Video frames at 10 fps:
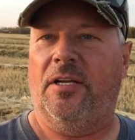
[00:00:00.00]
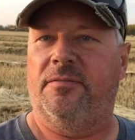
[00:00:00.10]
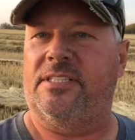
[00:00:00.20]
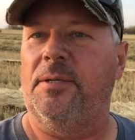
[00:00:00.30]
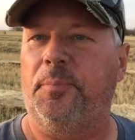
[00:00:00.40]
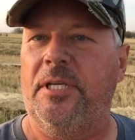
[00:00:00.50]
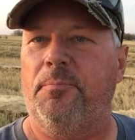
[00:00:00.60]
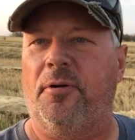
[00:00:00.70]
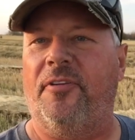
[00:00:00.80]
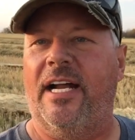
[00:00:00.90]
simply
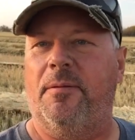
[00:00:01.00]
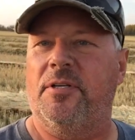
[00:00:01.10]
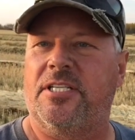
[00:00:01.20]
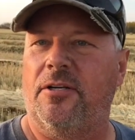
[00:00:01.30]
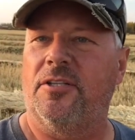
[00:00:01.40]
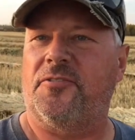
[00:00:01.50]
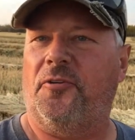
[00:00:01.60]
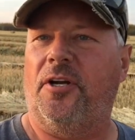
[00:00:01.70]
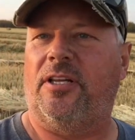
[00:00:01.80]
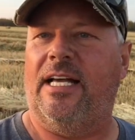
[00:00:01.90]
providing materials for
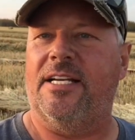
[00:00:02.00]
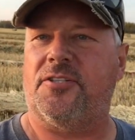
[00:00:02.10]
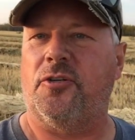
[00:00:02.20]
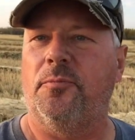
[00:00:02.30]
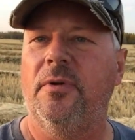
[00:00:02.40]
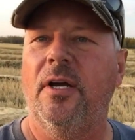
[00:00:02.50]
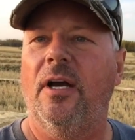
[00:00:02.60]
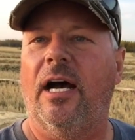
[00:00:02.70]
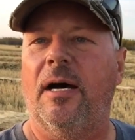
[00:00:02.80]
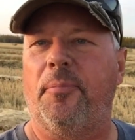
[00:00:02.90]
your classroom,
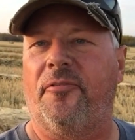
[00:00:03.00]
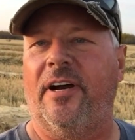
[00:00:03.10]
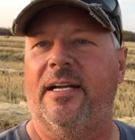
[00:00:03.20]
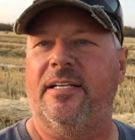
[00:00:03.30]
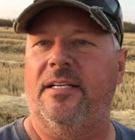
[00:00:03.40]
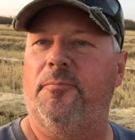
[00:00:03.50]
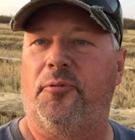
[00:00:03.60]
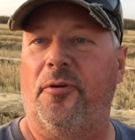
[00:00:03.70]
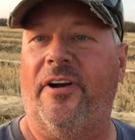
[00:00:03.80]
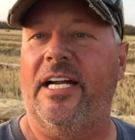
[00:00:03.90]

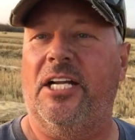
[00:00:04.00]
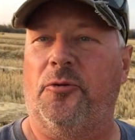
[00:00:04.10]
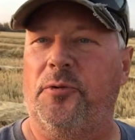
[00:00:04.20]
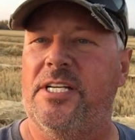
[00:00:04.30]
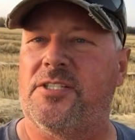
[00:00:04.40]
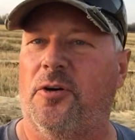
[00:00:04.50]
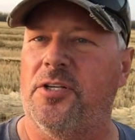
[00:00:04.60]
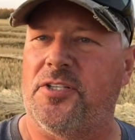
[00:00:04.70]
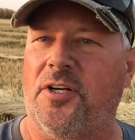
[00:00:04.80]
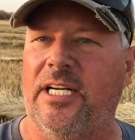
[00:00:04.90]
providing a
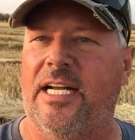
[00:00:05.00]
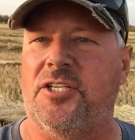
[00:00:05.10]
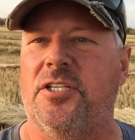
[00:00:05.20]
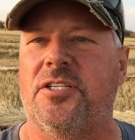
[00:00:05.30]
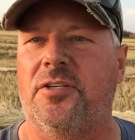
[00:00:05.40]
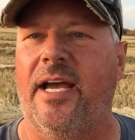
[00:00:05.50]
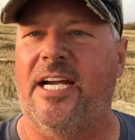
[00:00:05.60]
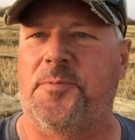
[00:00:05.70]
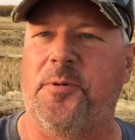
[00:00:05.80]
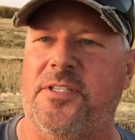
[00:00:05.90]
resource or connection to
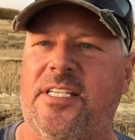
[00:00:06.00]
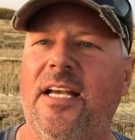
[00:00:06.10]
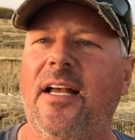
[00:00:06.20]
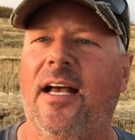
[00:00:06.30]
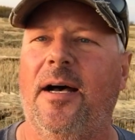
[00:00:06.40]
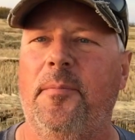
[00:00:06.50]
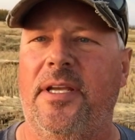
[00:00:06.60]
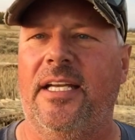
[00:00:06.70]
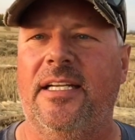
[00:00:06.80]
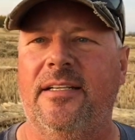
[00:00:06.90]
experts
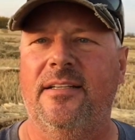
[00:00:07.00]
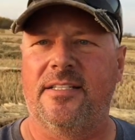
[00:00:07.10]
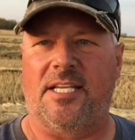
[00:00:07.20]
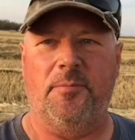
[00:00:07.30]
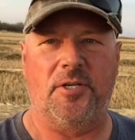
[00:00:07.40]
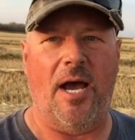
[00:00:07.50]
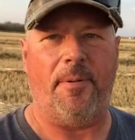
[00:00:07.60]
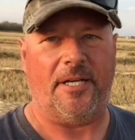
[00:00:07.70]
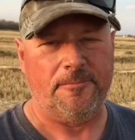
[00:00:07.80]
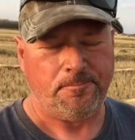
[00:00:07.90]
in some
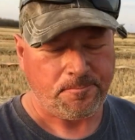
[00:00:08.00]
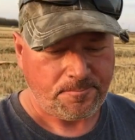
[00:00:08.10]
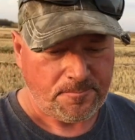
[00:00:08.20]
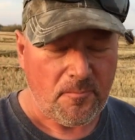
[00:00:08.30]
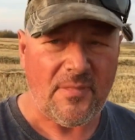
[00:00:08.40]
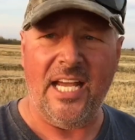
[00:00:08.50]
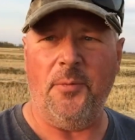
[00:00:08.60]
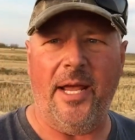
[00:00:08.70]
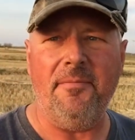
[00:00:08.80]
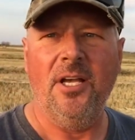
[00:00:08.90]
topic.
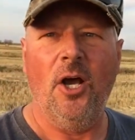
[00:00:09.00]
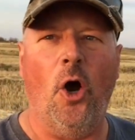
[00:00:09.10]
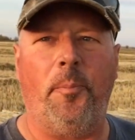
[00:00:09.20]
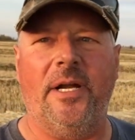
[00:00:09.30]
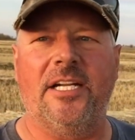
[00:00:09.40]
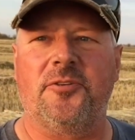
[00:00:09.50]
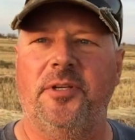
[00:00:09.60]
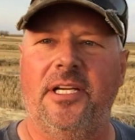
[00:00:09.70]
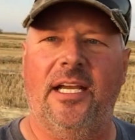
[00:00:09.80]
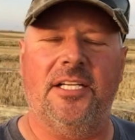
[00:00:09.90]
Anyway, open
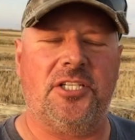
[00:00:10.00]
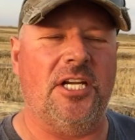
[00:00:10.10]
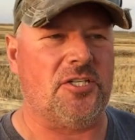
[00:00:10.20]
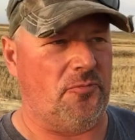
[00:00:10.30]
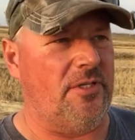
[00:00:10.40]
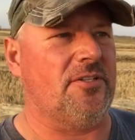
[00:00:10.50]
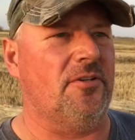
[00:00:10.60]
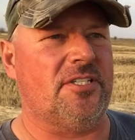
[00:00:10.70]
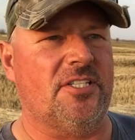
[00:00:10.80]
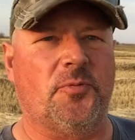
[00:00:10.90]
education
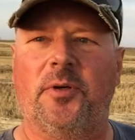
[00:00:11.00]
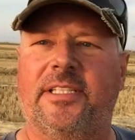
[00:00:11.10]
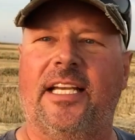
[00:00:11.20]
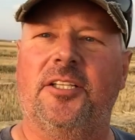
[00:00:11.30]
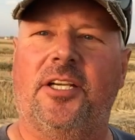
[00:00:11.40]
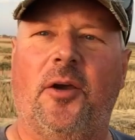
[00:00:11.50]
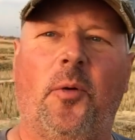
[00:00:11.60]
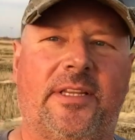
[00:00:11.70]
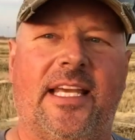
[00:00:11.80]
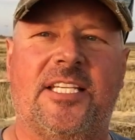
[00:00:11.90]
resources, we'll take a look at
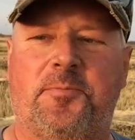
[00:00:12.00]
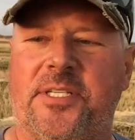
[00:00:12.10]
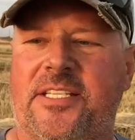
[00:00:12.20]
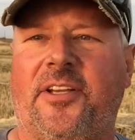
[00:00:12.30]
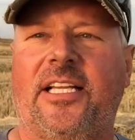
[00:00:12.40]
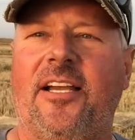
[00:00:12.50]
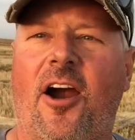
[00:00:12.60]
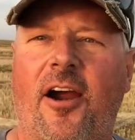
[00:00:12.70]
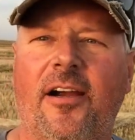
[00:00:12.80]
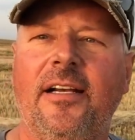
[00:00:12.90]
what they specifically
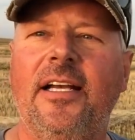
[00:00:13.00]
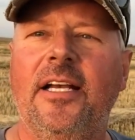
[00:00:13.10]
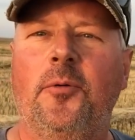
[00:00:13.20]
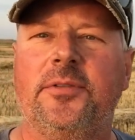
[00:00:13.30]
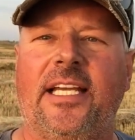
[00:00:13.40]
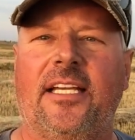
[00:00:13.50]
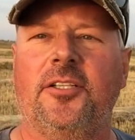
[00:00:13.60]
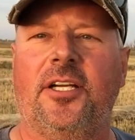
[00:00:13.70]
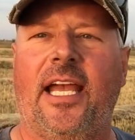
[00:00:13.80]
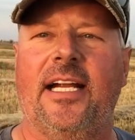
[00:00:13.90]
are. We'll take a
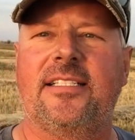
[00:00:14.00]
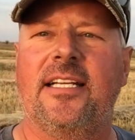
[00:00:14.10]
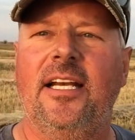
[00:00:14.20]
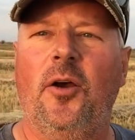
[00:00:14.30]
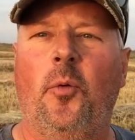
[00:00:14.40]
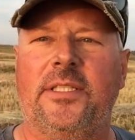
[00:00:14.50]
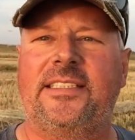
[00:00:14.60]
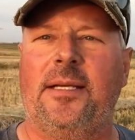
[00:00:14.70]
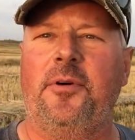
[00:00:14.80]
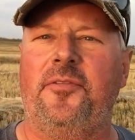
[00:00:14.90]
look at what
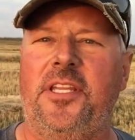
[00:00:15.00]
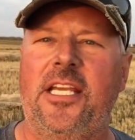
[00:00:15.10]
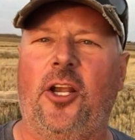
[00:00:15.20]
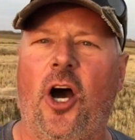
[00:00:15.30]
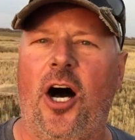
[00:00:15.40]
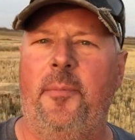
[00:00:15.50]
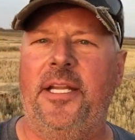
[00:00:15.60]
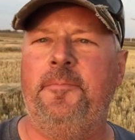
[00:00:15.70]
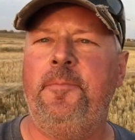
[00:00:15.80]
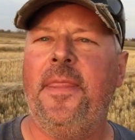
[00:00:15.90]
some of the
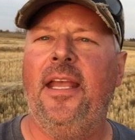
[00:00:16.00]
common